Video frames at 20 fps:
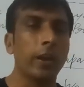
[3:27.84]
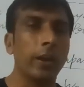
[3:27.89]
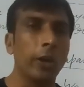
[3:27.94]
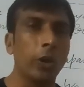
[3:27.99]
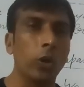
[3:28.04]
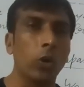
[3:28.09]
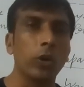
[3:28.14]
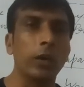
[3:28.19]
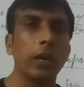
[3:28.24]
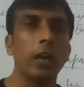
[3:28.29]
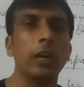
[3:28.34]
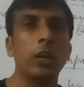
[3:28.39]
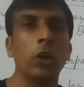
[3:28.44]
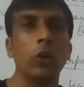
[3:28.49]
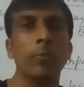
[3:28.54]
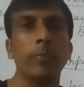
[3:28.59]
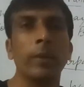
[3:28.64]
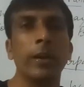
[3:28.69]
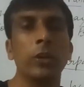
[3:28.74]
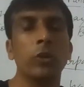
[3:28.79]
local
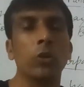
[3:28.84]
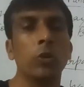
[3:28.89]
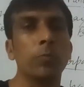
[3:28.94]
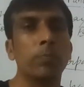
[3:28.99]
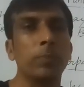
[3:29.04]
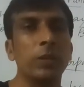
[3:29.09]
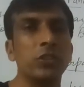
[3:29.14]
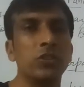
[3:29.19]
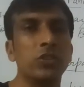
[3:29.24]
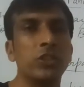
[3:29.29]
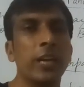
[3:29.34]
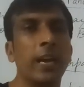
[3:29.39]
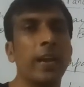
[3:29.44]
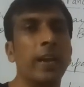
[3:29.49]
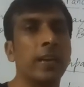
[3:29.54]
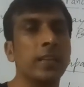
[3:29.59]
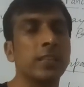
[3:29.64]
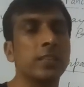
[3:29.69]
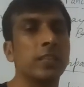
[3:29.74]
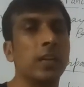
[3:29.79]
government or
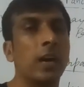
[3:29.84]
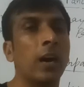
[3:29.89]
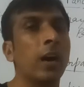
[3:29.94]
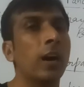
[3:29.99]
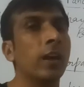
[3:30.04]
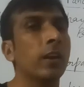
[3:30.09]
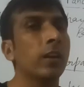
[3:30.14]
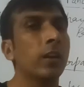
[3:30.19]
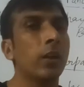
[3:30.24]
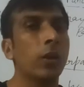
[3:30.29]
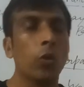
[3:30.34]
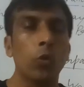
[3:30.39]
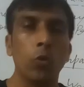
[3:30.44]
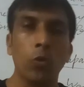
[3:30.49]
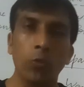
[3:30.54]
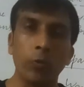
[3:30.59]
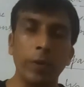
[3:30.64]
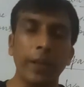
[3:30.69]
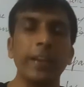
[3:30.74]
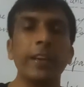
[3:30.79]
panchayats are
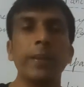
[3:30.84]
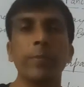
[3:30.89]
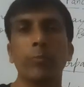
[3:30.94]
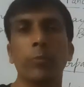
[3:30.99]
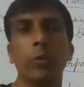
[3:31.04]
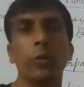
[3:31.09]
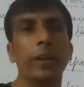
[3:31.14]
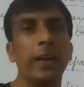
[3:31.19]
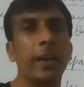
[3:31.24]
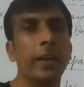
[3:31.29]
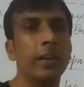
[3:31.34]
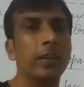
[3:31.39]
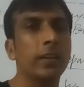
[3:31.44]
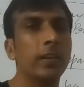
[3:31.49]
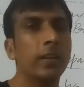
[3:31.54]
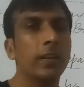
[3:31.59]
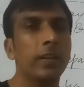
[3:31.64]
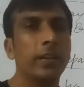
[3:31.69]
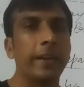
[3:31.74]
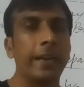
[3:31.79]
very important
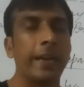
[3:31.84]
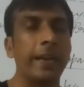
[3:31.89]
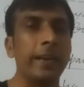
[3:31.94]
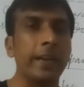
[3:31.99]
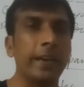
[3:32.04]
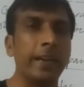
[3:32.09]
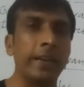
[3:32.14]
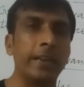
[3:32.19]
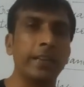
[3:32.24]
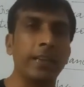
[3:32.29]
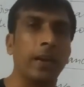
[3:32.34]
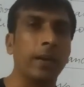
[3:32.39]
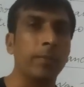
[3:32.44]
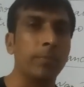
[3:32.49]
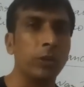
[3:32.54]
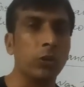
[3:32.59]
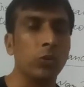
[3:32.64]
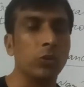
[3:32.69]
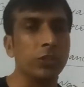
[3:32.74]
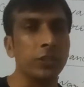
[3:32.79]
in India,
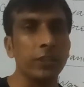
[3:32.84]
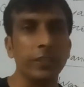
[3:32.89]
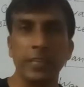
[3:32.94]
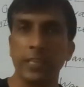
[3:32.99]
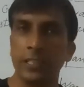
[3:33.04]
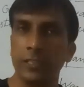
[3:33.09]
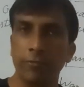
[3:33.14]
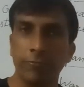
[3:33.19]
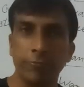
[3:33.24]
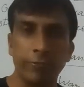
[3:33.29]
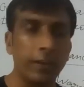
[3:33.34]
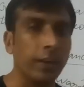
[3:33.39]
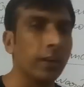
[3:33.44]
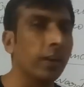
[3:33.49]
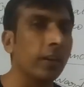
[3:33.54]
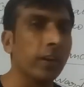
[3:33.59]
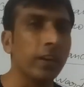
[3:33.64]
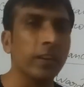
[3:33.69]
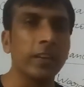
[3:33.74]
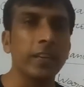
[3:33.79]
because India is a
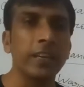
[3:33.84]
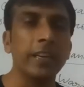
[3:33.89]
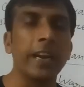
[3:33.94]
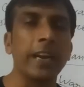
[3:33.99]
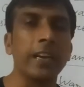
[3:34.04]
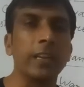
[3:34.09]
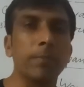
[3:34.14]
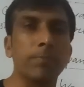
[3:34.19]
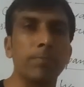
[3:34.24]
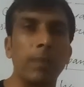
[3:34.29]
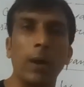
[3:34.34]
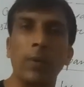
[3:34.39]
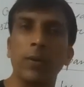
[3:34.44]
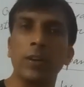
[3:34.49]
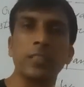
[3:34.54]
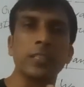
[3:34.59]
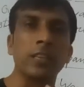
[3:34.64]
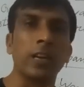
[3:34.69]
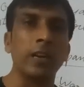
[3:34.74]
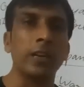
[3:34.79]
federal country and the
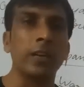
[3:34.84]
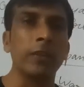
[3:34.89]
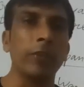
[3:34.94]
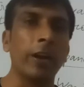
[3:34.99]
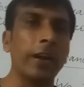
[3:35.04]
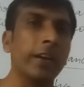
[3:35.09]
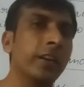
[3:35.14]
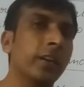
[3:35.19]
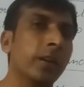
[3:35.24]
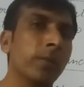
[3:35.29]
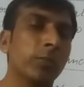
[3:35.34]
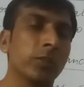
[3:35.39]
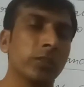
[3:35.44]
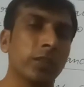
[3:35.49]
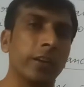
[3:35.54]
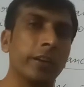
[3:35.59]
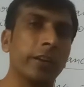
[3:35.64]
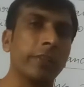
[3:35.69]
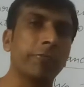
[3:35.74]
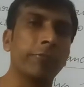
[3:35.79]
powers are divided among
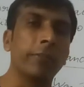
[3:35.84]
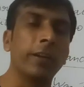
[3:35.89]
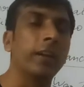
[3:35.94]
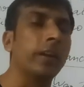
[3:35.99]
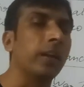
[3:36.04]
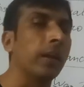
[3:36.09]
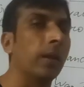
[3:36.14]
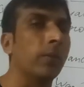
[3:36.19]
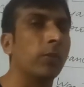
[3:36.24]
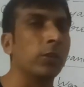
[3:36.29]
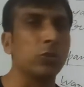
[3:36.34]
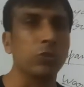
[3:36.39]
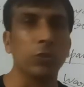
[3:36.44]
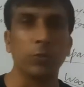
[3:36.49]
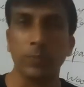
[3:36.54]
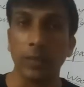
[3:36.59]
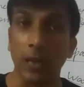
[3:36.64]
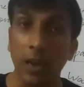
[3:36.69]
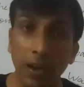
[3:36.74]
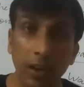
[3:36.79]
the different levels
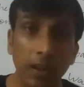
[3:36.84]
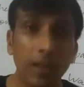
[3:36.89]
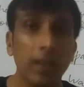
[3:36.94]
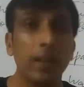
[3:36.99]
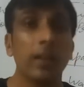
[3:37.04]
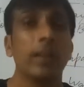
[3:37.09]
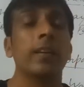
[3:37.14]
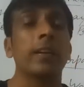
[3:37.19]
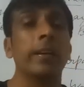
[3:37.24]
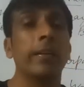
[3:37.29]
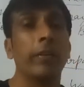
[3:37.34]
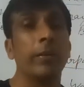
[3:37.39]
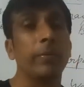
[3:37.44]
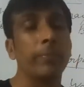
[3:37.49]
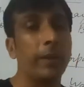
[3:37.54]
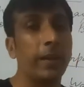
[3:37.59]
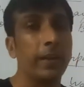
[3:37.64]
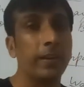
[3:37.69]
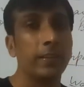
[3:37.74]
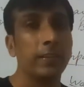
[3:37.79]
of the
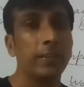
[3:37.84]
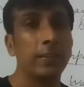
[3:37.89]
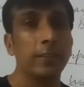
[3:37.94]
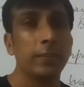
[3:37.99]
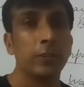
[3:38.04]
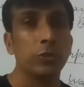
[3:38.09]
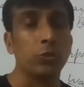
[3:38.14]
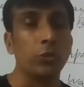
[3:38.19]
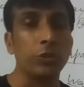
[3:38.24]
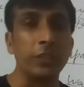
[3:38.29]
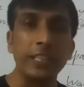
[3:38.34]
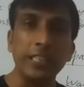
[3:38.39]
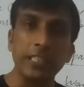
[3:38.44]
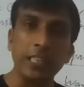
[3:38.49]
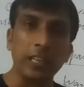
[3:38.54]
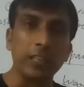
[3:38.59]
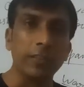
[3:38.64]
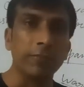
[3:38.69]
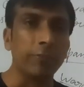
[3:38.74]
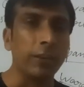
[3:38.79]
government. So these
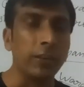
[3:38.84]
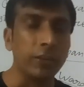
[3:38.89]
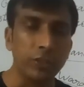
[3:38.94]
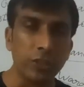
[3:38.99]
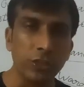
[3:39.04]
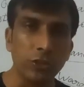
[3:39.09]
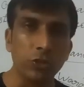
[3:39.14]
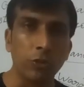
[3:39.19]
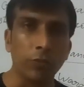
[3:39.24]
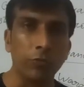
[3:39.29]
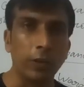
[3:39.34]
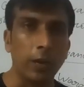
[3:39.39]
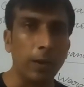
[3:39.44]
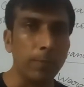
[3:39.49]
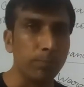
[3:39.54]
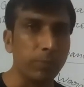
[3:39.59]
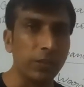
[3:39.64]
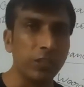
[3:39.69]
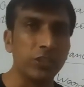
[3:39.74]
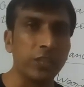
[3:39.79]
are the functions of
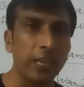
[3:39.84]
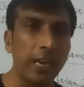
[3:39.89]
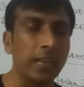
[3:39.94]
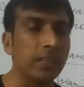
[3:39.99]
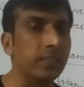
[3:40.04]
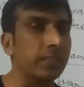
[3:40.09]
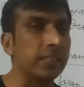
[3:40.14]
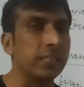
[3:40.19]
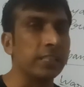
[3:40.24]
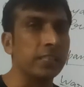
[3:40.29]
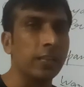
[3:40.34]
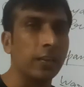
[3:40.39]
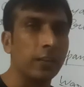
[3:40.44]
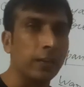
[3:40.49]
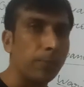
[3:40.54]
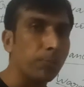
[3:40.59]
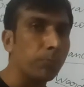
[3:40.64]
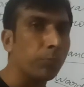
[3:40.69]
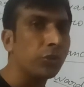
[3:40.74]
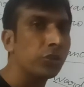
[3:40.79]
Gram Panchayat. This is the
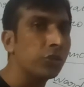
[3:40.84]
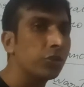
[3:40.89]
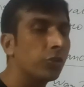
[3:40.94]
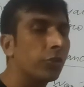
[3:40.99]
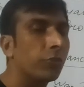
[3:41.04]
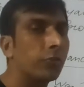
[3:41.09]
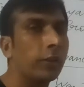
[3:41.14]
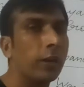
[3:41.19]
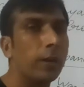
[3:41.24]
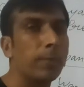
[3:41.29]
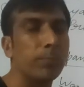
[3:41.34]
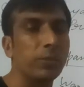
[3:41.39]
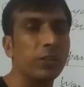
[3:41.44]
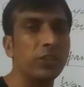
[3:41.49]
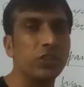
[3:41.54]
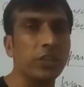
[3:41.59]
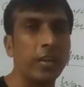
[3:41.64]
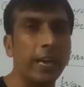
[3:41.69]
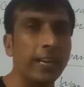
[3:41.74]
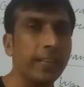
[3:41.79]
composition of Gram
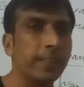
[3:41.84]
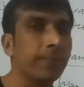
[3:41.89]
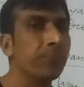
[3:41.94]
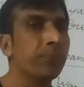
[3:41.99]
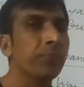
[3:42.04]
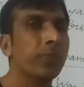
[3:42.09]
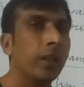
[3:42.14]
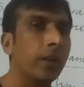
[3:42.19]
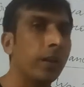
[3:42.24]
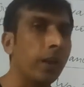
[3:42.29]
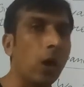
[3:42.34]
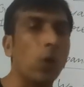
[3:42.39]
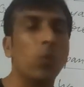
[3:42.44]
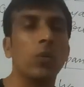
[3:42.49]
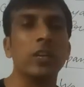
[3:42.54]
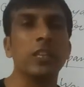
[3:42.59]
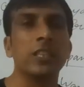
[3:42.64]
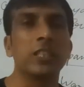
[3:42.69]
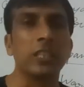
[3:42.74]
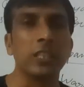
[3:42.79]
Panchayat. Now
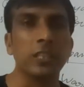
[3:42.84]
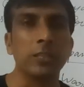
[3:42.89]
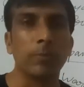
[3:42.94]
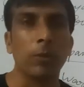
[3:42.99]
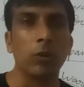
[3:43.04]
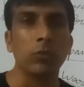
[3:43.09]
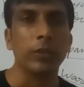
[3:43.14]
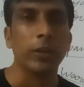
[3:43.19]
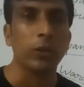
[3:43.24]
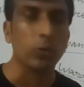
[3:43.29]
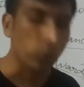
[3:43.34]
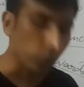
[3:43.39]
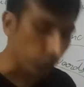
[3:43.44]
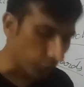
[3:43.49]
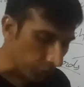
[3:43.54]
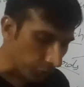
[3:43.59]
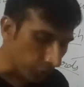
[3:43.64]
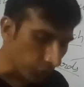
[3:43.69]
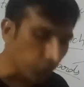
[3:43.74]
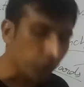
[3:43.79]
we'll discuss about the
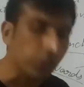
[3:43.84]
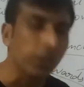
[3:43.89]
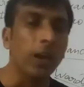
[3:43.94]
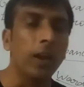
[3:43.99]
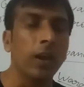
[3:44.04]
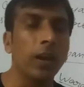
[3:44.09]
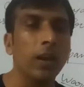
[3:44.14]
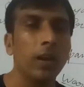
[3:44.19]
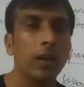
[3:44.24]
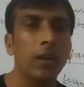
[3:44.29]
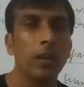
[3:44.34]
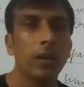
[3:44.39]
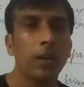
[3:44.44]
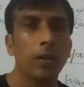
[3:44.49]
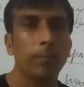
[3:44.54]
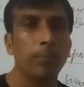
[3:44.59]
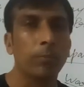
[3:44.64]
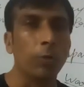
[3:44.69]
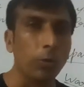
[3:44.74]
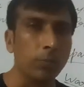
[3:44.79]
constitutional
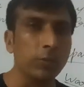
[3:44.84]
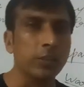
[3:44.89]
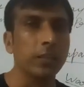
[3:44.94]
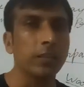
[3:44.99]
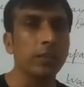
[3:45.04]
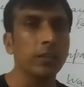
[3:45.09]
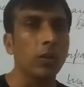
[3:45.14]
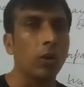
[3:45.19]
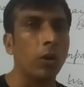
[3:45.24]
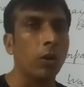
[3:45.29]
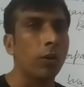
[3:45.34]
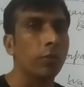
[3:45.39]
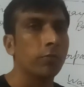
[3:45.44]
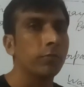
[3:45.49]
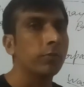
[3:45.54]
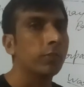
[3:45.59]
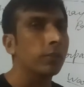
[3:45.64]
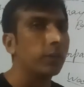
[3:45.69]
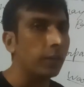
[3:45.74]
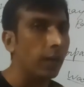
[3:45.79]
provision
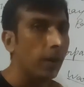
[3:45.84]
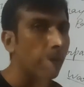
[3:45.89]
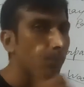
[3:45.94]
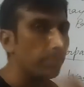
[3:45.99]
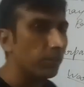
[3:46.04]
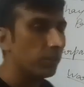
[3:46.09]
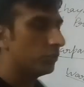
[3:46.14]
of Gram